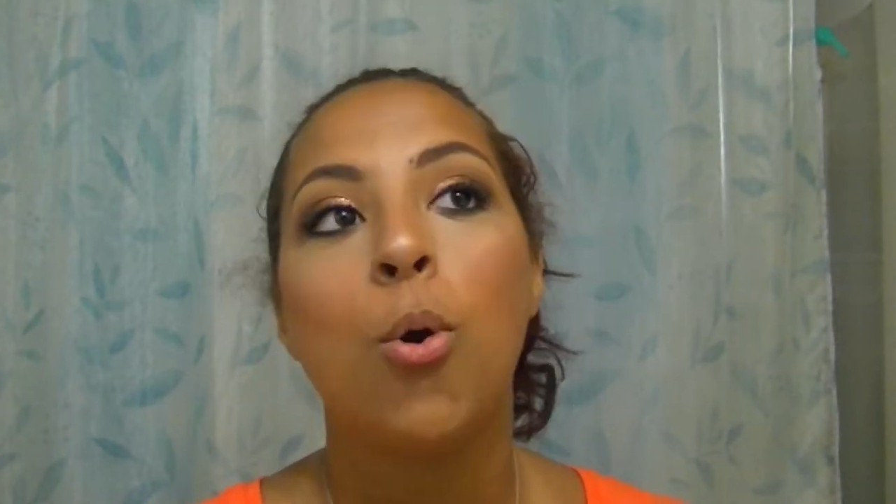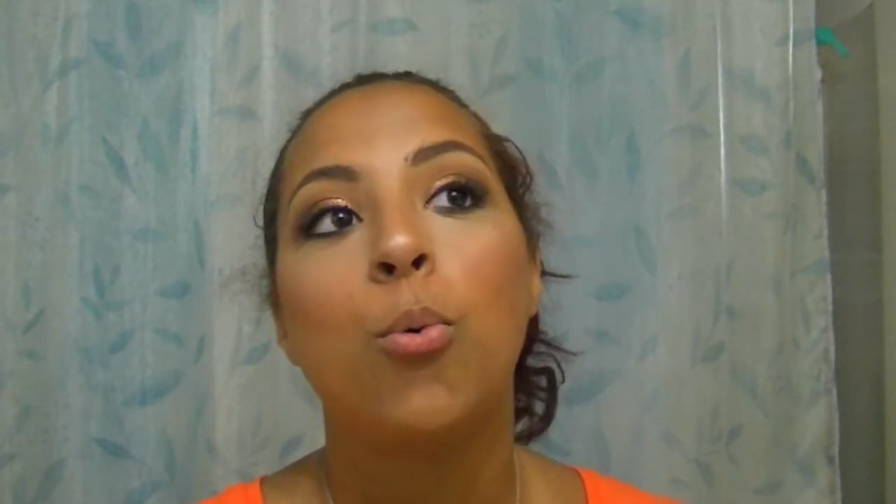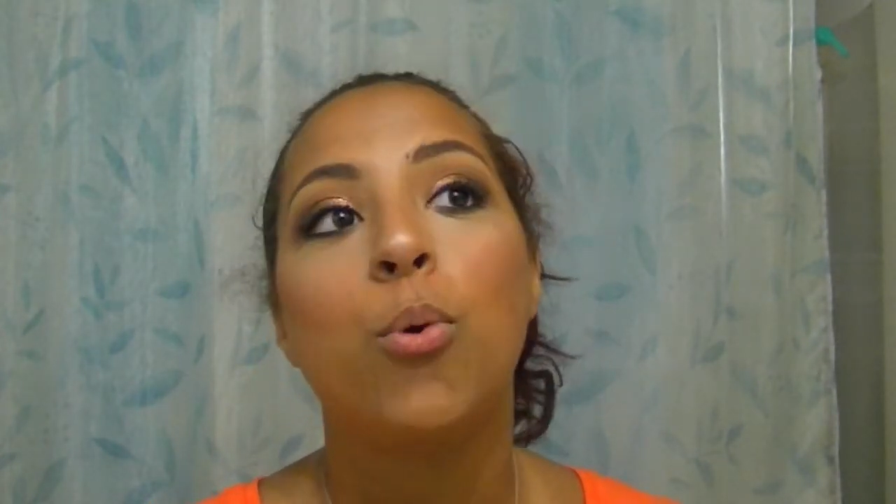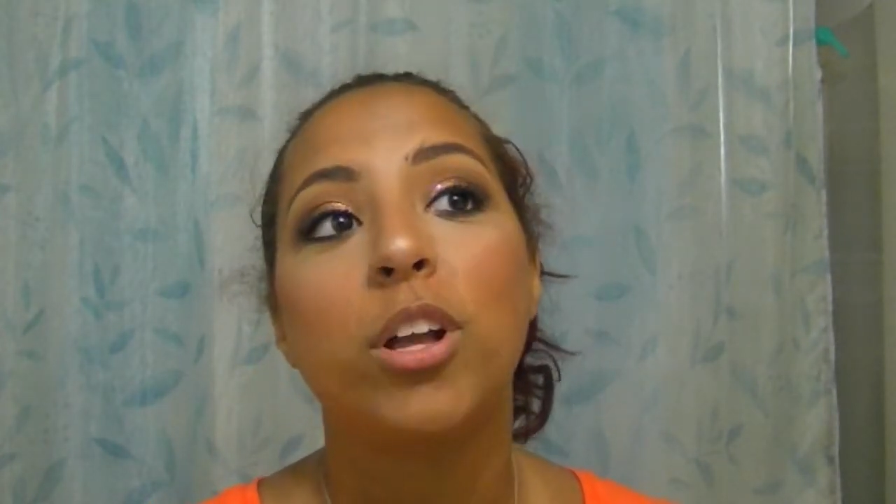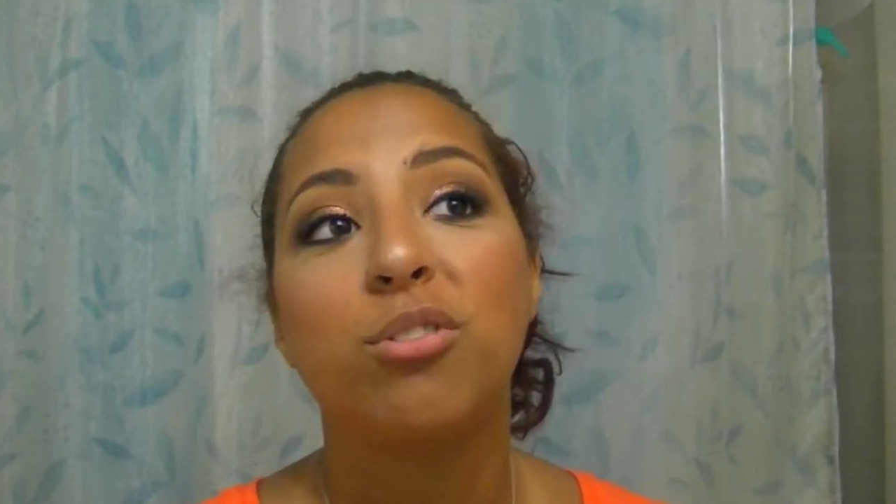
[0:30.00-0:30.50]

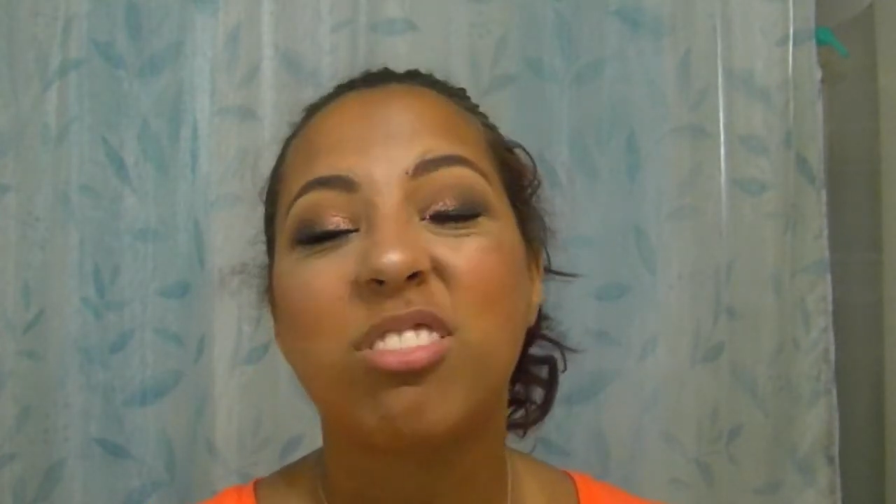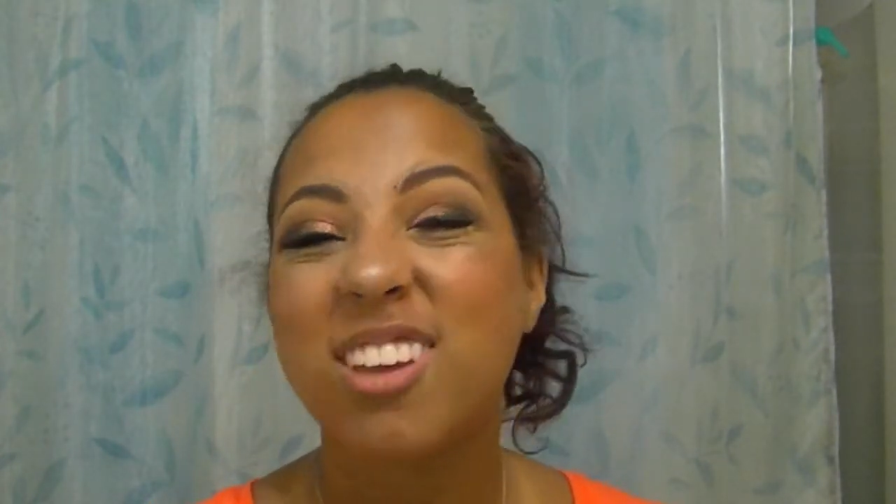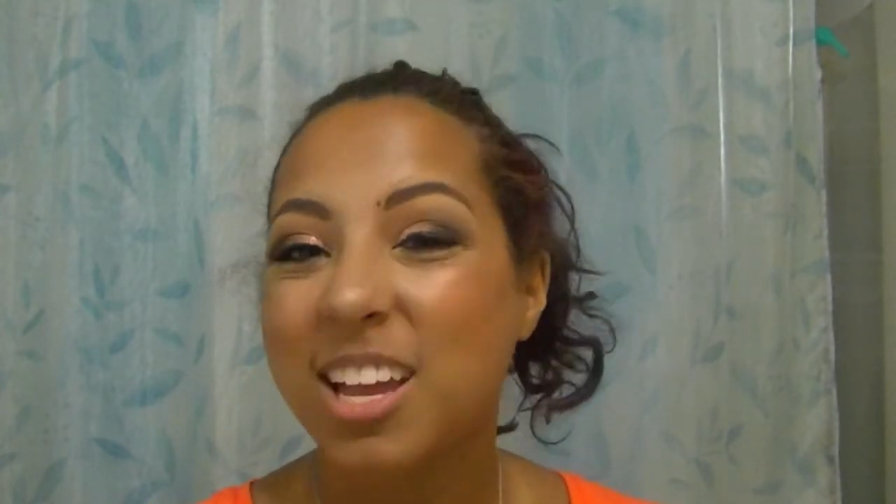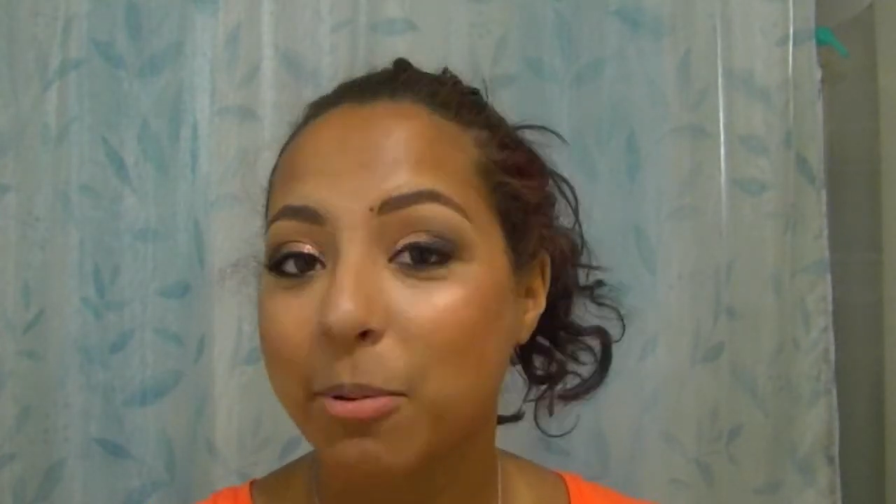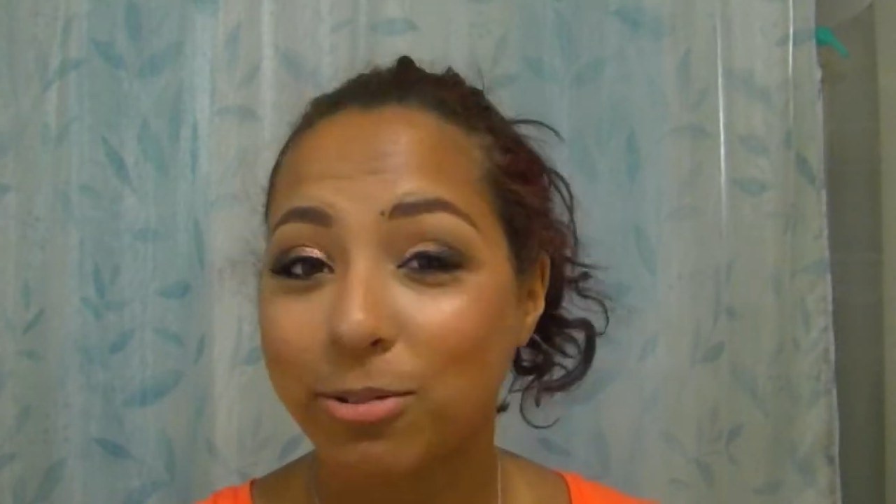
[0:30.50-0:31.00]
what you
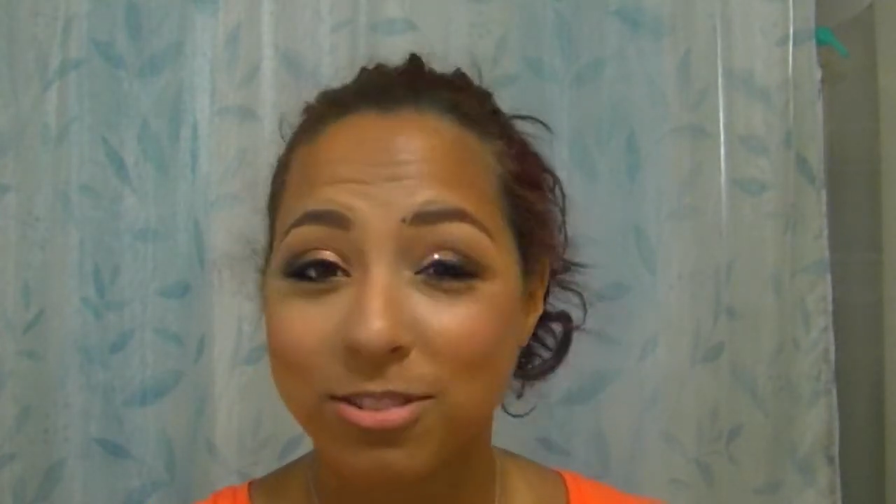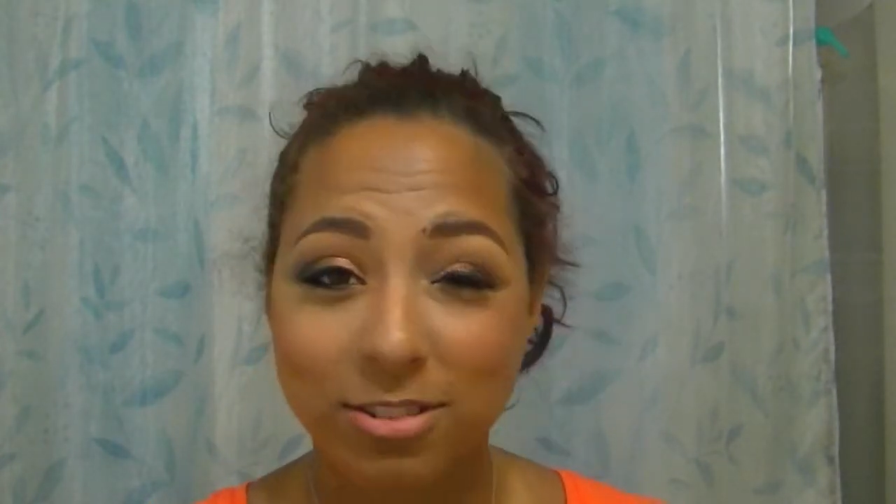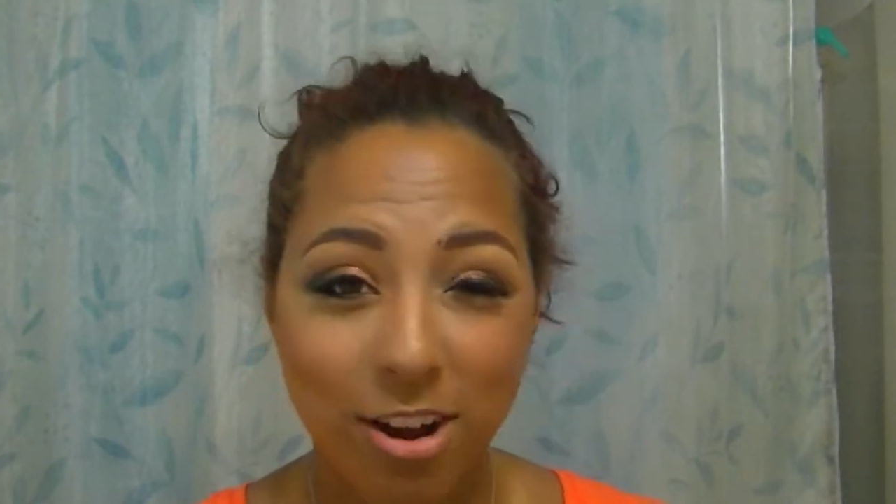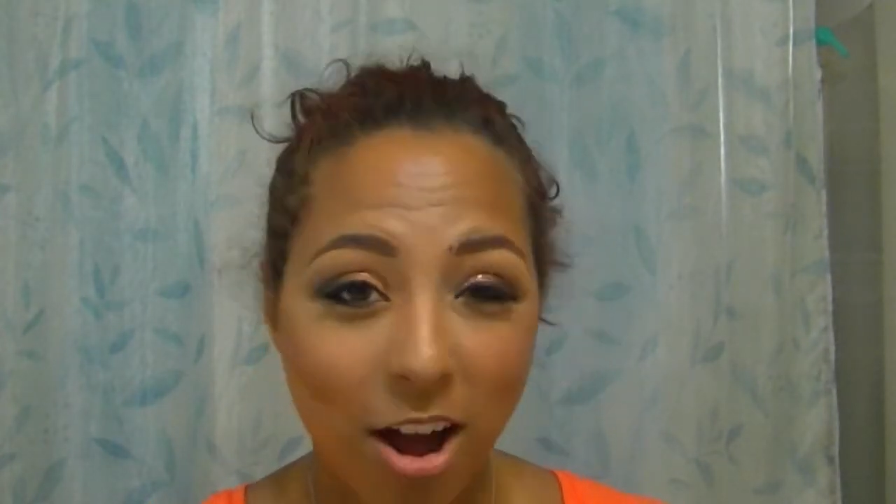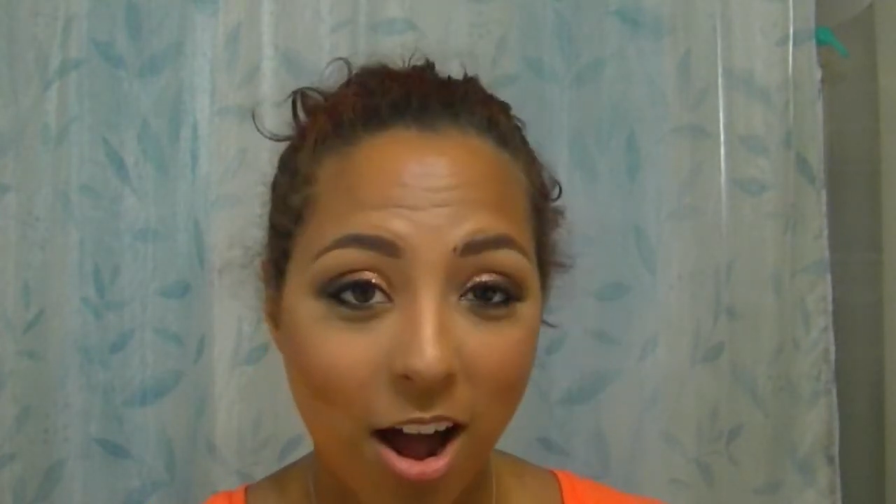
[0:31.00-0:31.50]
think about
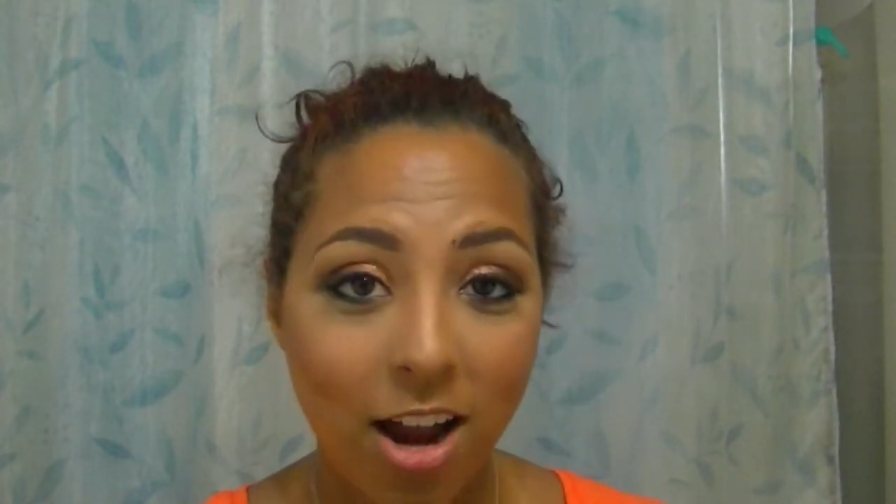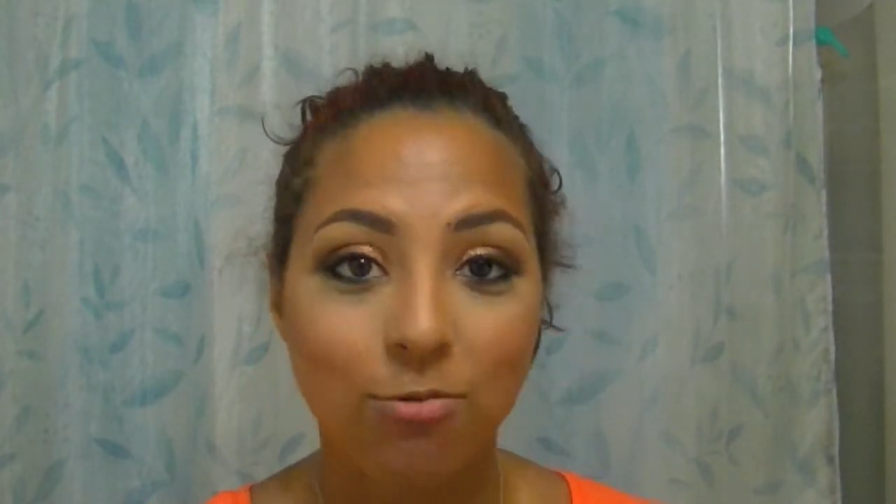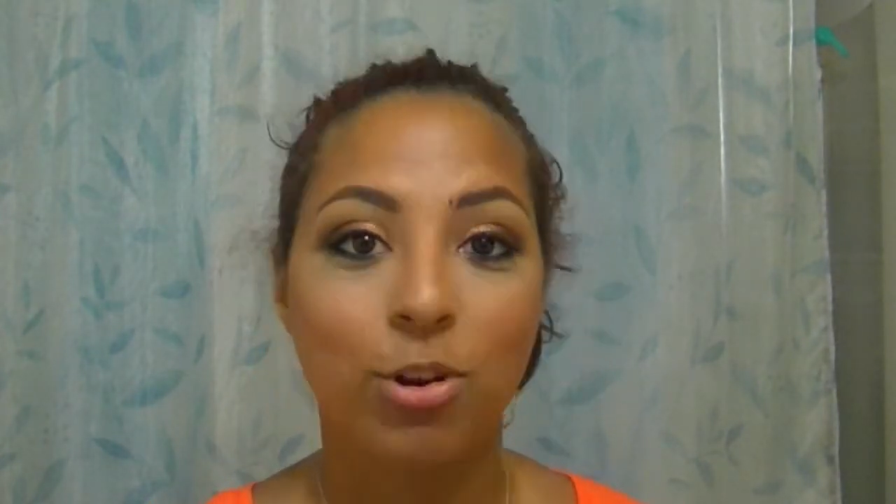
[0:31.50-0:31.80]
Scott,